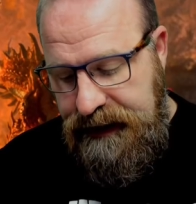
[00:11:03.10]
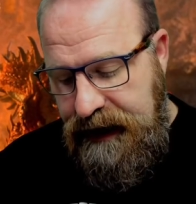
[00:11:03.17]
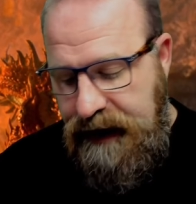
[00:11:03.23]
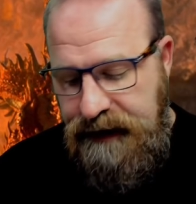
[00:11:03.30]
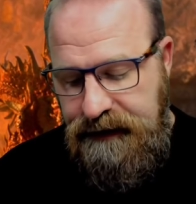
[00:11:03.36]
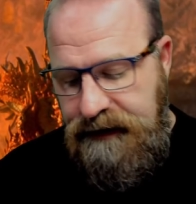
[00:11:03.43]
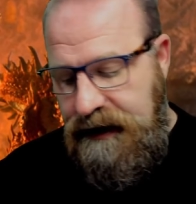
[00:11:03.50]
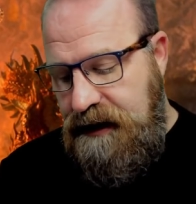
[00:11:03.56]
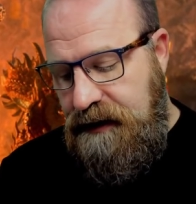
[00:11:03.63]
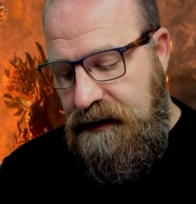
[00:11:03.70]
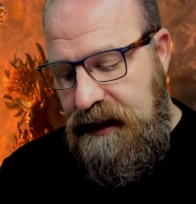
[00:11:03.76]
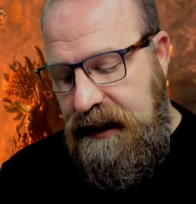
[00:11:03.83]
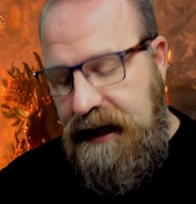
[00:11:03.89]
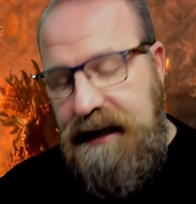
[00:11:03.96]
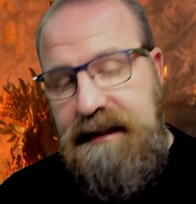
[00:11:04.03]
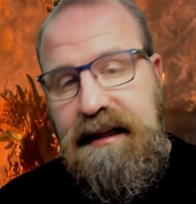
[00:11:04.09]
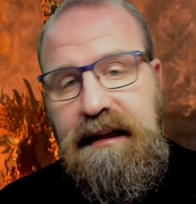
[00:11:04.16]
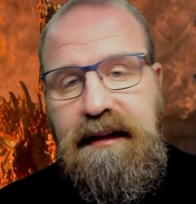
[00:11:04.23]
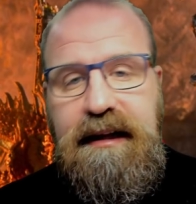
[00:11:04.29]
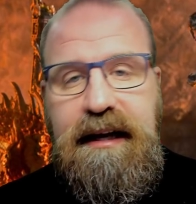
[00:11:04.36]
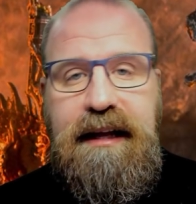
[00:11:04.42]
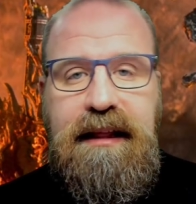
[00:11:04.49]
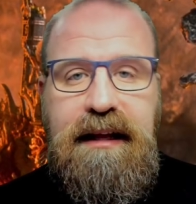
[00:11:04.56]
then, you know, a last
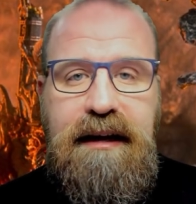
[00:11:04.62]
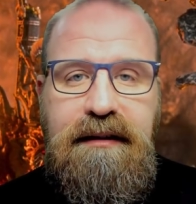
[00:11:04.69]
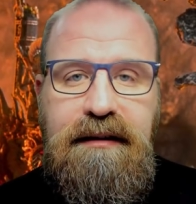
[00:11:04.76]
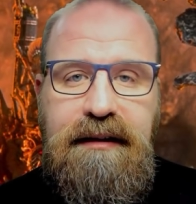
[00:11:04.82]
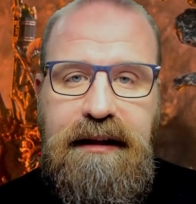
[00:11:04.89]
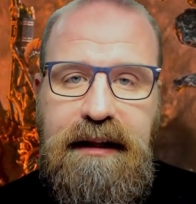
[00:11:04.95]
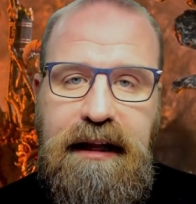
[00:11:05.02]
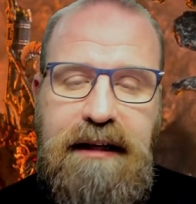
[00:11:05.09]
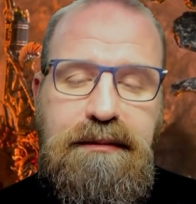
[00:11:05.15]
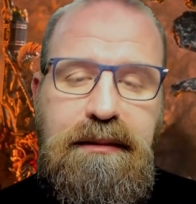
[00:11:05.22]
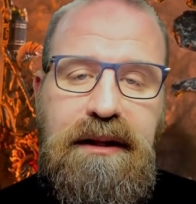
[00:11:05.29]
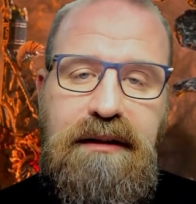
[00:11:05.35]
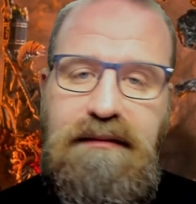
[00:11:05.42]
little hint there in the last bit of the